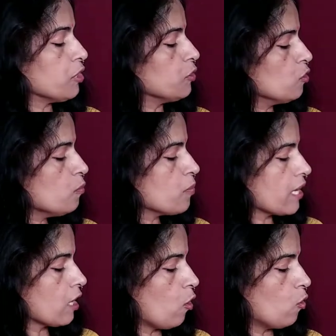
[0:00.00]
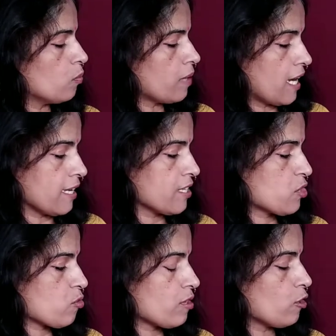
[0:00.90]
you bring home a
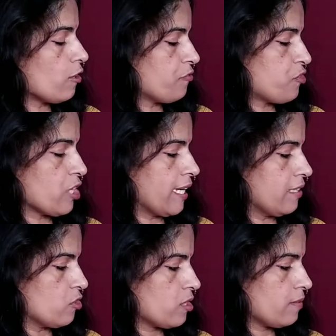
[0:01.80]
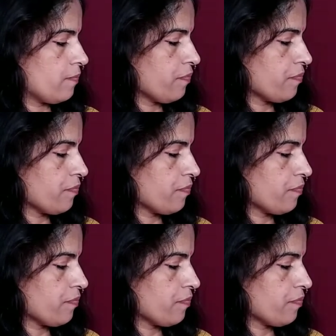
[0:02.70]
history of change,